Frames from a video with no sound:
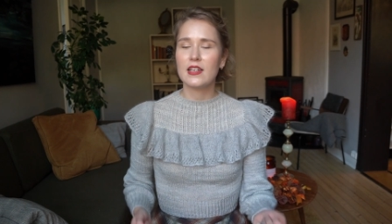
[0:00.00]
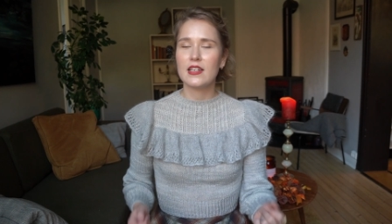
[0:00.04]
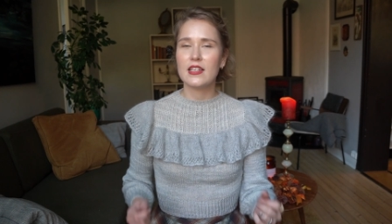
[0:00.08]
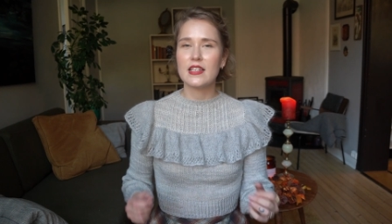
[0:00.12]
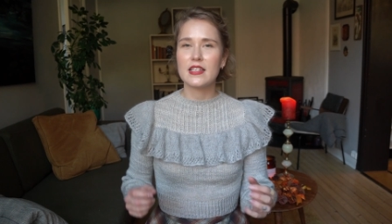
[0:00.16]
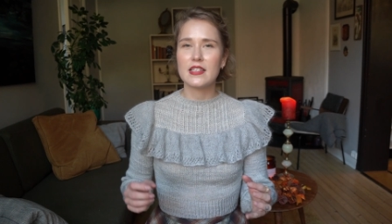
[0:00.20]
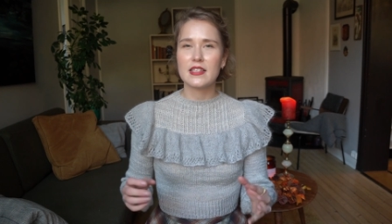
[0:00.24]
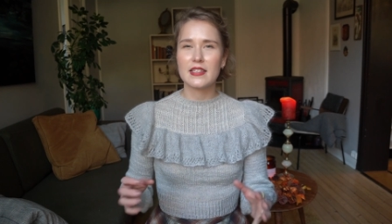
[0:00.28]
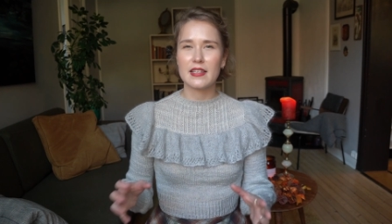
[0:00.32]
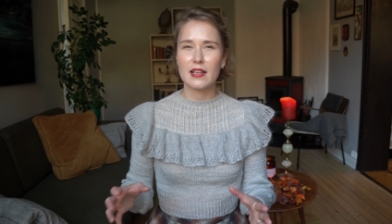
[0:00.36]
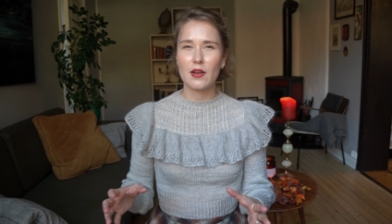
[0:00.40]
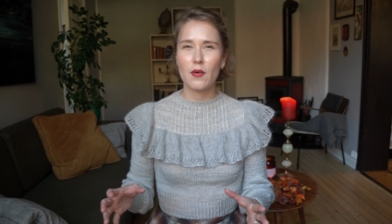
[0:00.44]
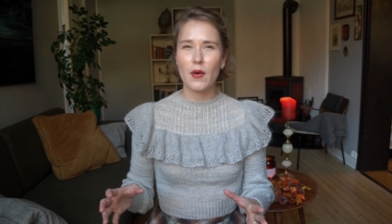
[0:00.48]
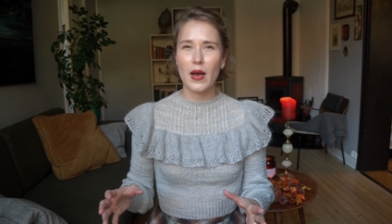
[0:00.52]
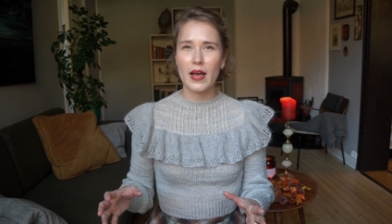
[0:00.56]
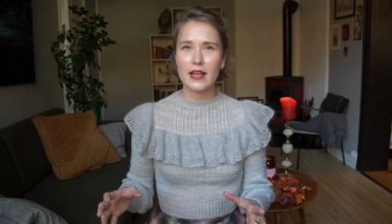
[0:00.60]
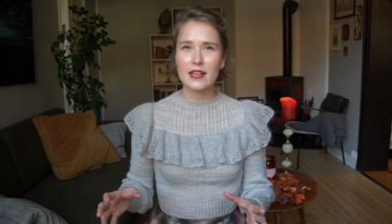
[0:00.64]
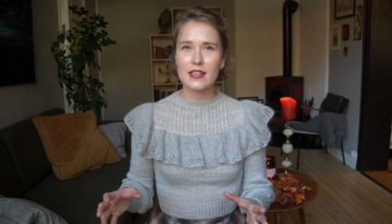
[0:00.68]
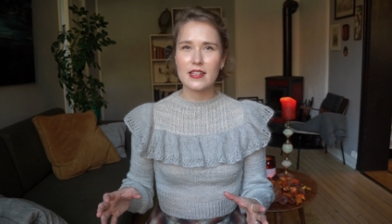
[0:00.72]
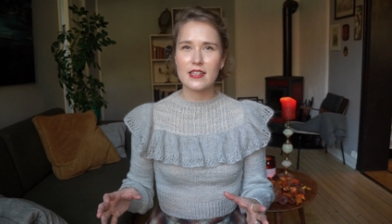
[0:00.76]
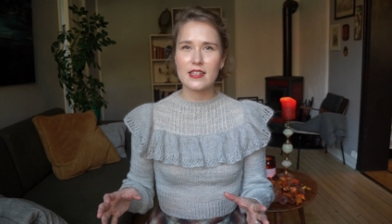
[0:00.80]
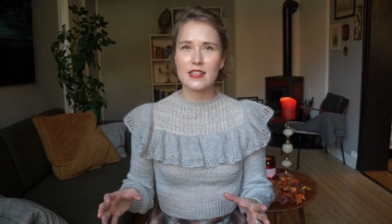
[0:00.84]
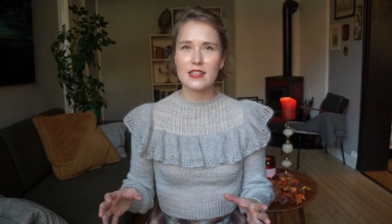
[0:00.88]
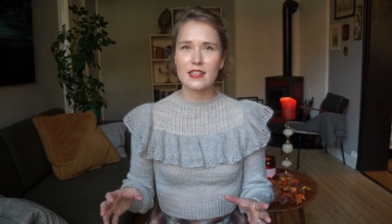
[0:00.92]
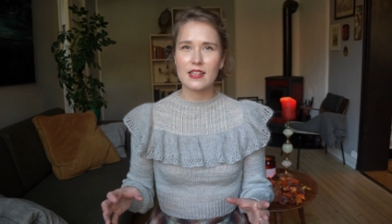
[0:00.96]

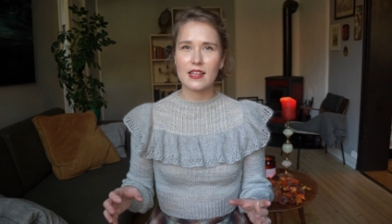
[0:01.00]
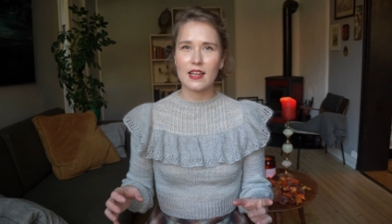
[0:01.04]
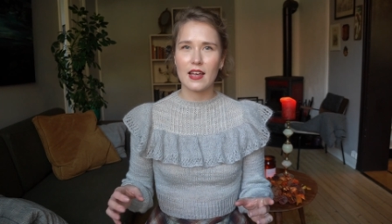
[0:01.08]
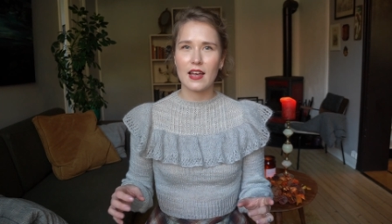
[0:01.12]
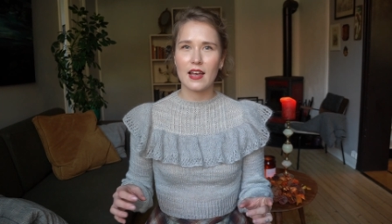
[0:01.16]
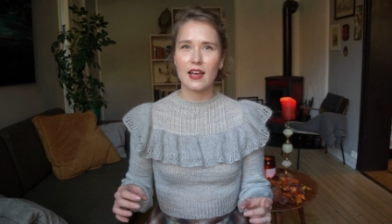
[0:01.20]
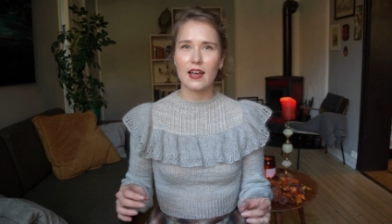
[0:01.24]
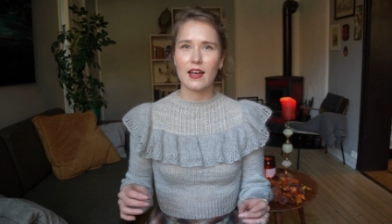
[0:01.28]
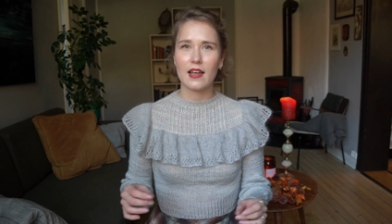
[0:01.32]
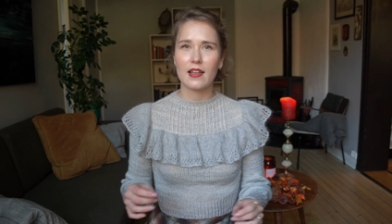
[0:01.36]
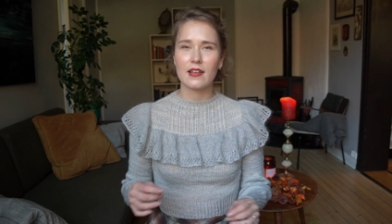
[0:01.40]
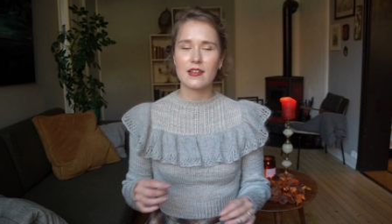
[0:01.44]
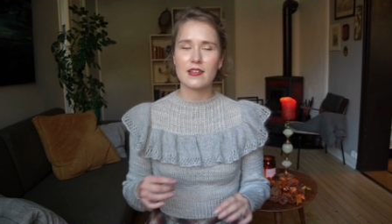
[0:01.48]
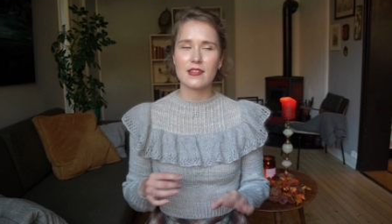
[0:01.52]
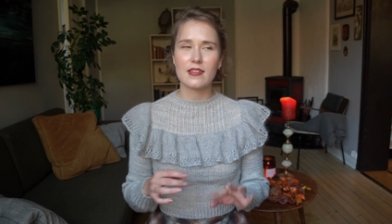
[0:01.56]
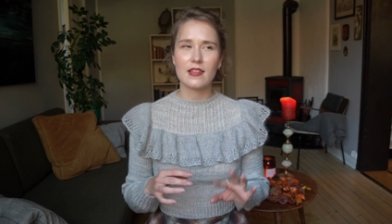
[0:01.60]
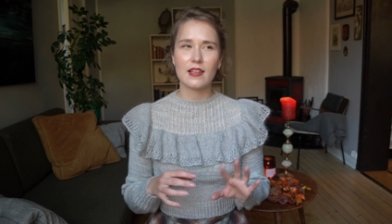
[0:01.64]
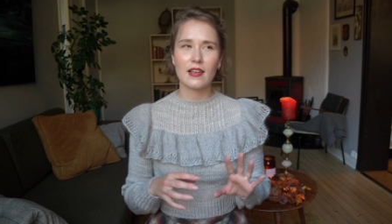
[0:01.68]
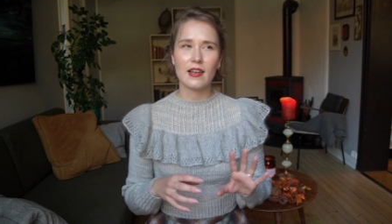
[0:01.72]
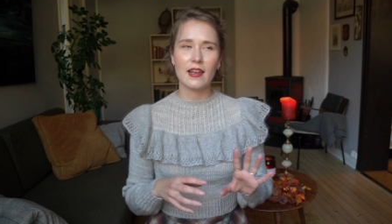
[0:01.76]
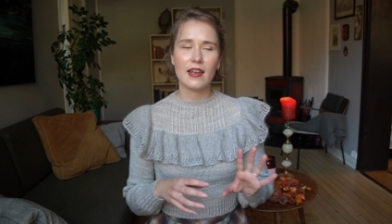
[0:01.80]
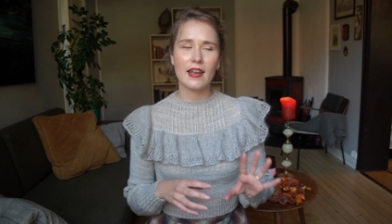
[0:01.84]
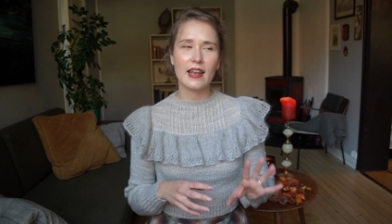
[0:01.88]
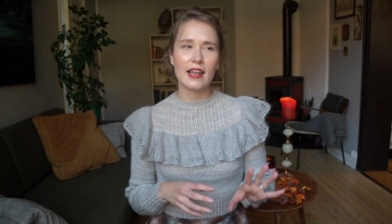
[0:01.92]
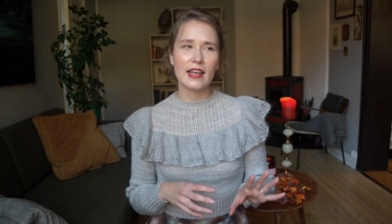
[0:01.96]
silhouettes and the
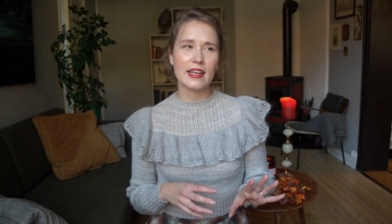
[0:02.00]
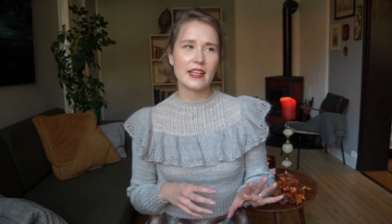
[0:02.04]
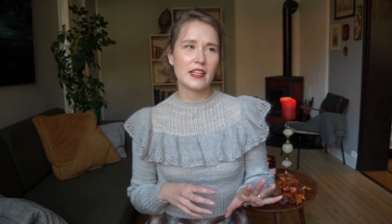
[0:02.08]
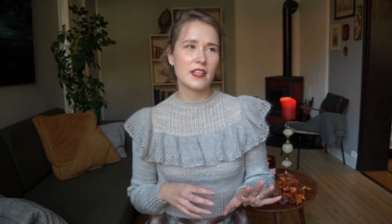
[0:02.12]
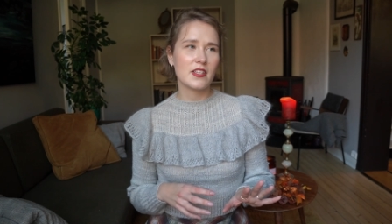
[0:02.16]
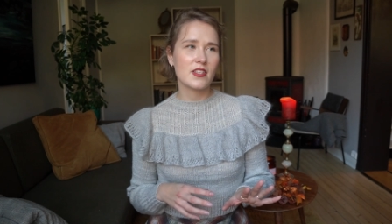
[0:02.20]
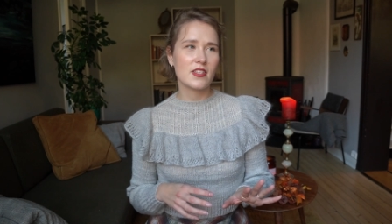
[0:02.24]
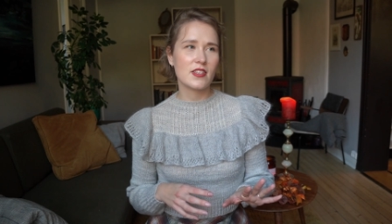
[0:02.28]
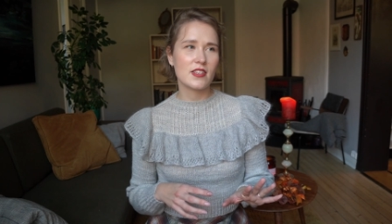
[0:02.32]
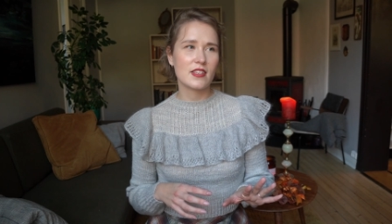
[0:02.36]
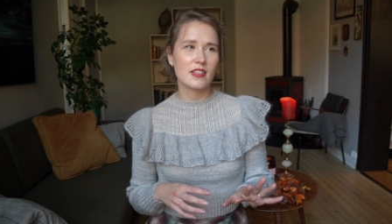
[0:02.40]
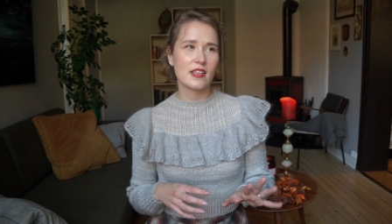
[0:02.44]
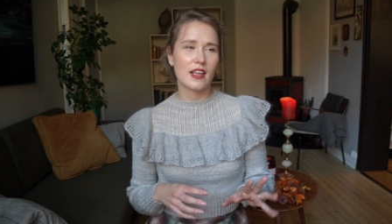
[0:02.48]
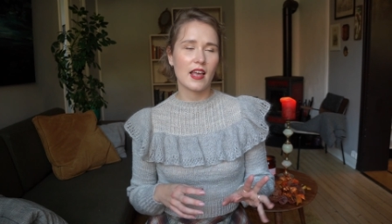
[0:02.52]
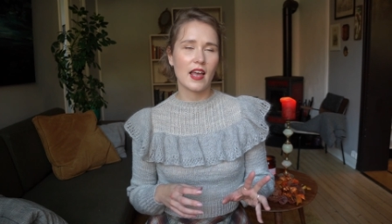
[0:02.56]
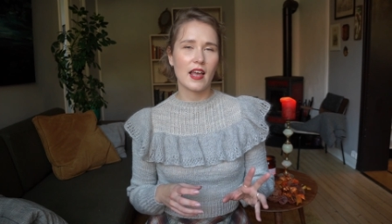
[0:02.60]
lace